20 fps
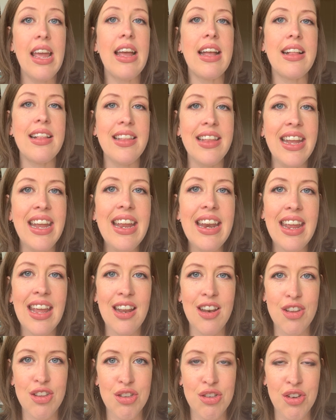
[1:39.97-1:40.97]
a clean
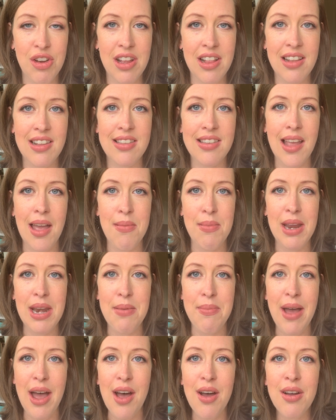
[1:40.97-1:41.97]
industry that's coming
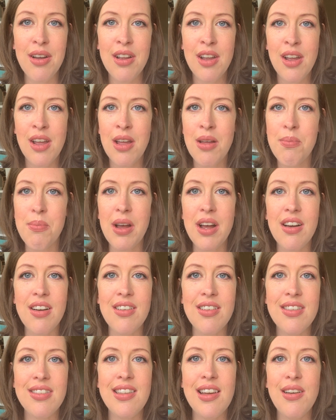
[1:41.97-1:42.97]
about, but
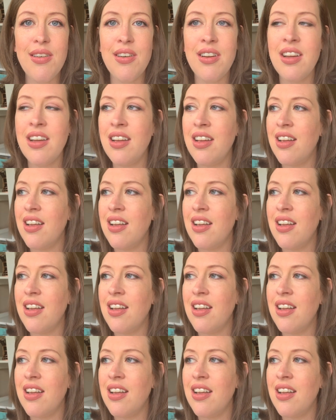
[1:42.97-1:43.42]
also